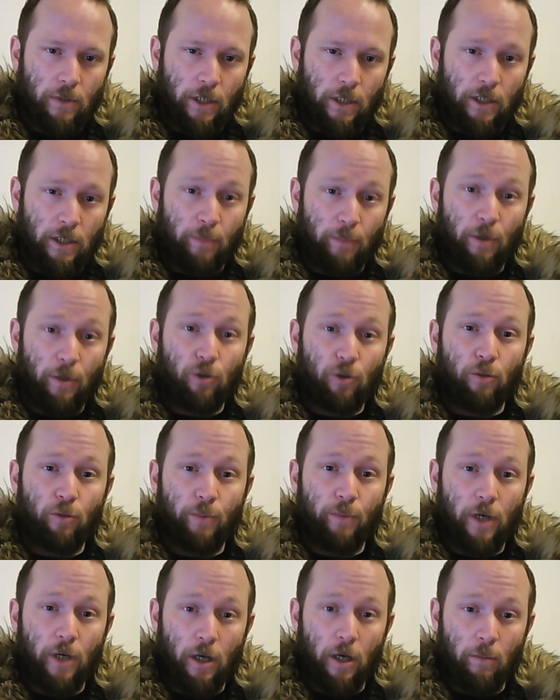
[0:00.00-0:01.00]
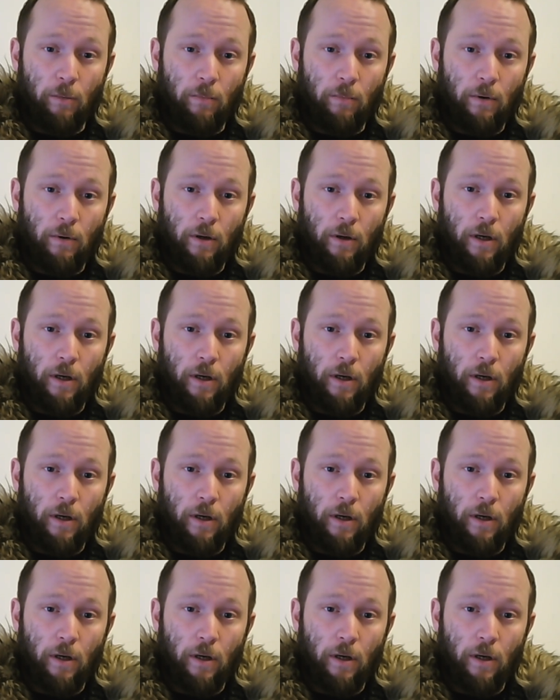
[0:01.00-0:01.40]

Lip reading: is about to become